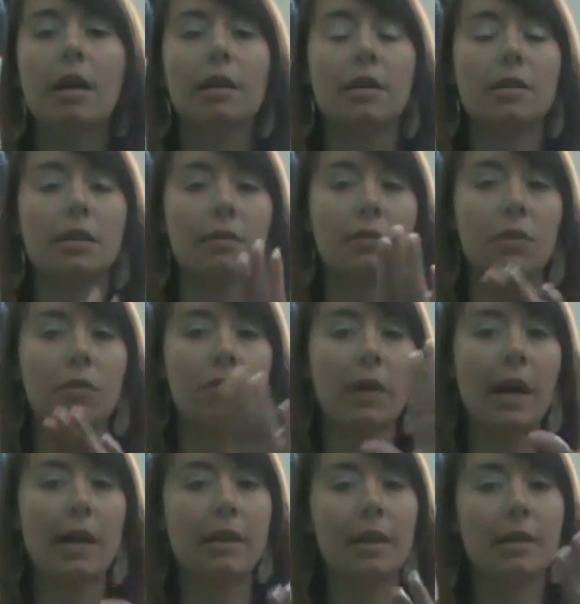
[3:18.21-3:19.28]
Because if you
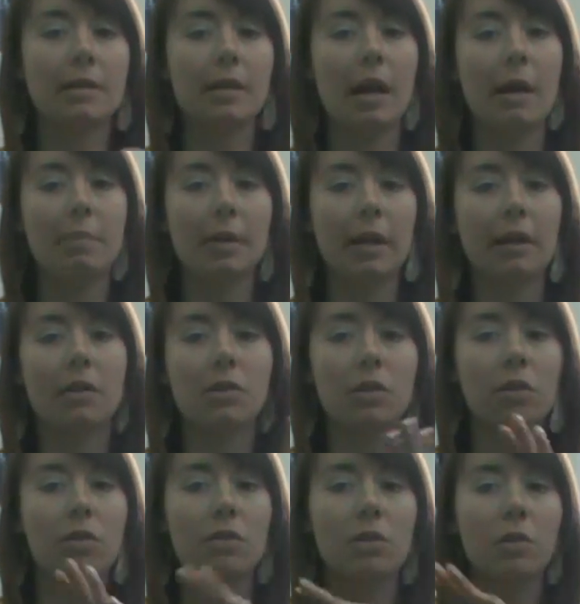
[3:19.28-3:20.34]
find that it's happening at a
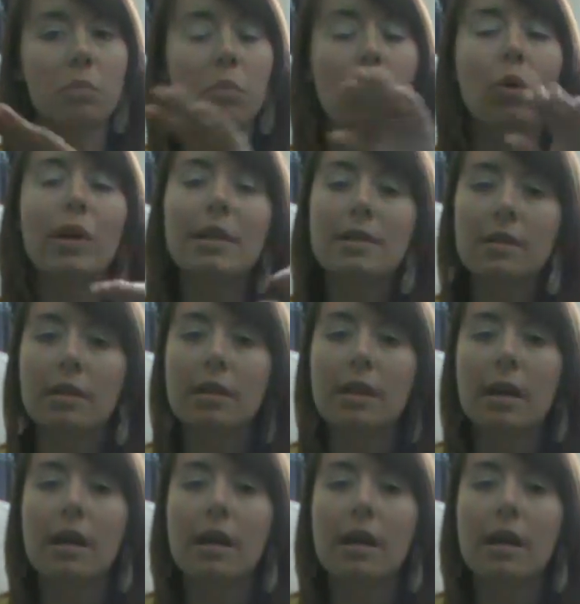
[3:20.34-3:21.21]
certain point